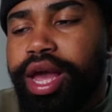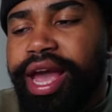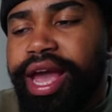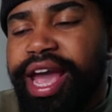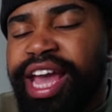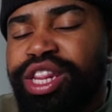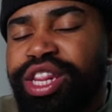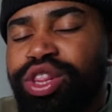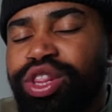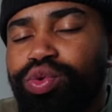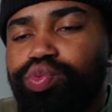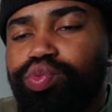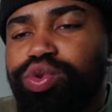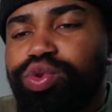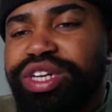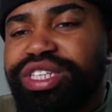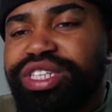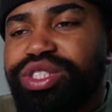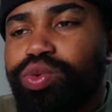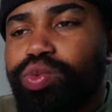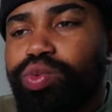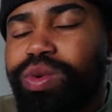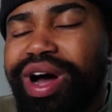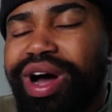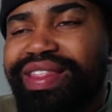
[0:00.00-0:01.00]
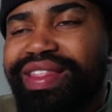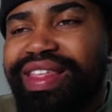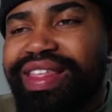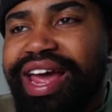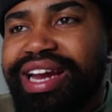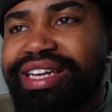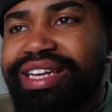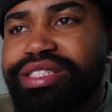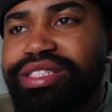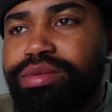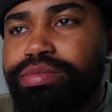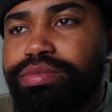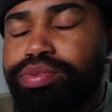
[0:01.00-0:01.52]
And the reason why that
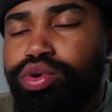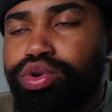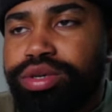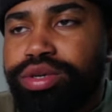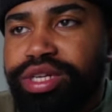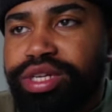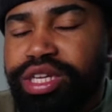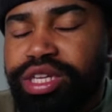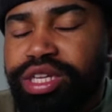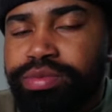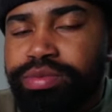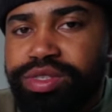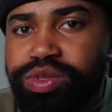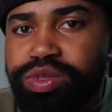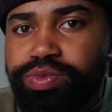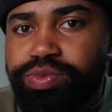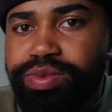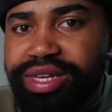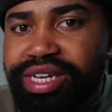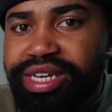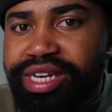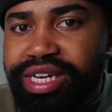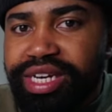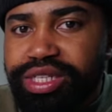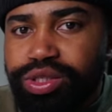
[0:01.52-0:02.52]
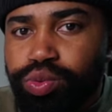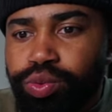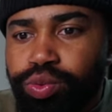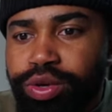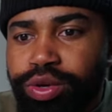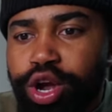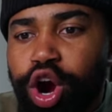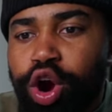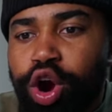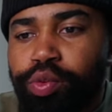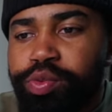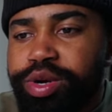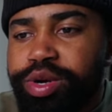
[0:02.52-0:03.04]
is important is because we
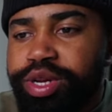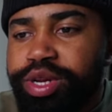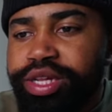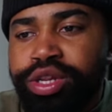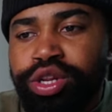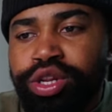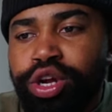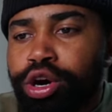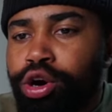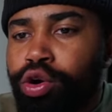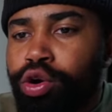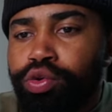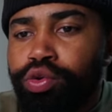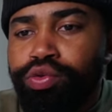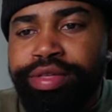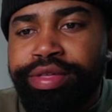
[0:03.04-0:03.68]
already know.